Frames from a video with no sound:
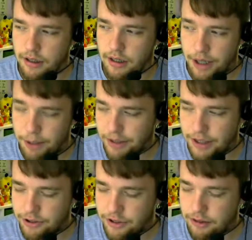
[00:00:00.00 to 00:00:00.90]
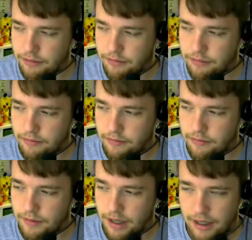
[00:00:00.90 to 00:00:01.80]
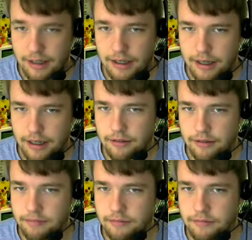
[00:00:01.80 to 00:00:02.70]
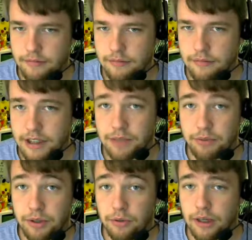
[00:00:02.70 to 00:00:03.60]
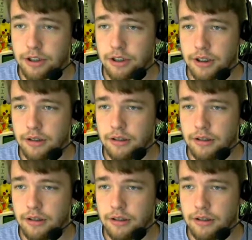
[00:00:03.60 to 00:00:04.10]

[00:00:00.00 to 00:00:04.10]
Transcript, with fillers: It could be interesting. I like that idea. That sounds pretty cool, actually.